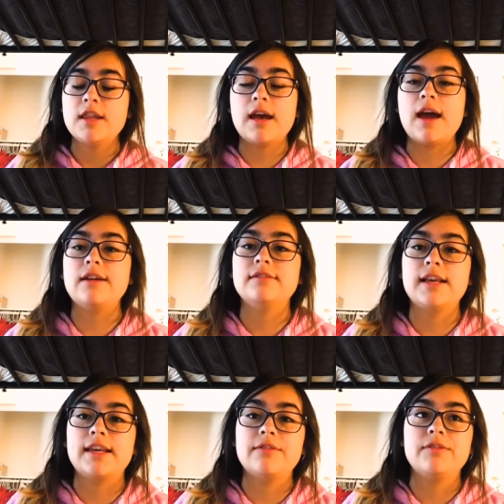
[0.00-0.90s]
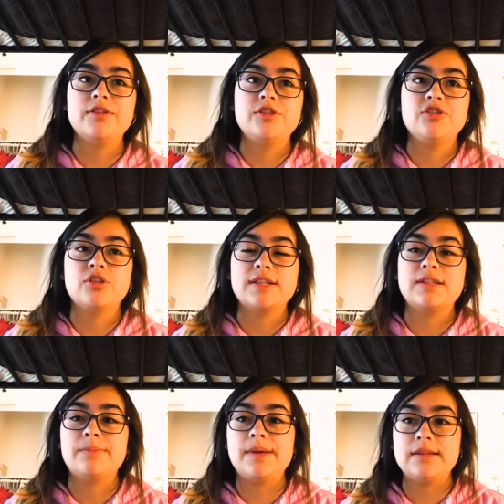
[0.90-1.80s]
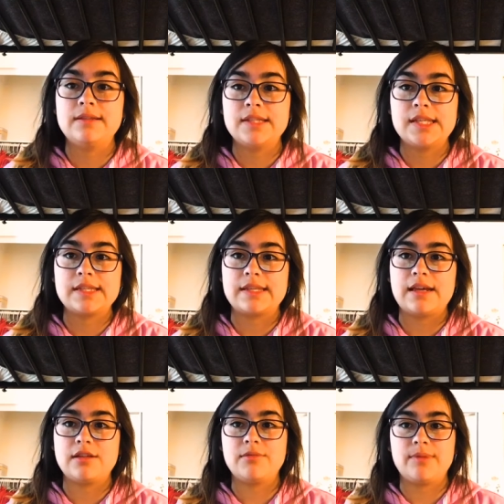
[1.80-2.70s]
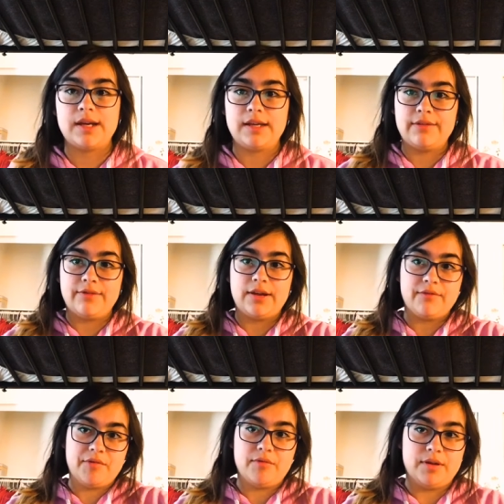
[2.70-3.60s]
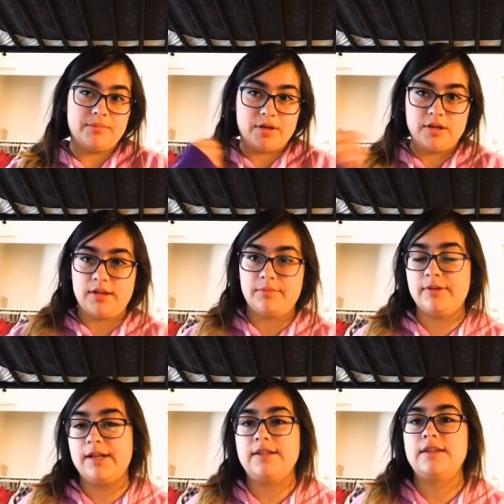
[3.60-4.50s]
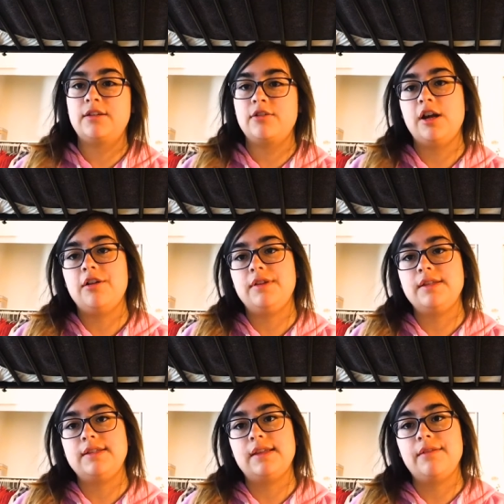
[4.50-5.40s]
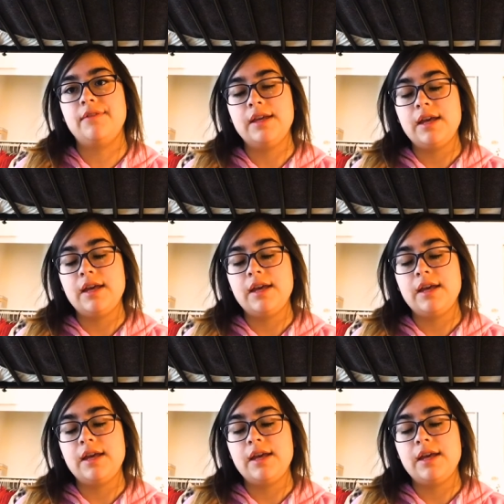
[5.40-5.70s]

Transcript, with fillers: I like it when she tries to piece things together by giving everyone part of the plastic crown and stuff.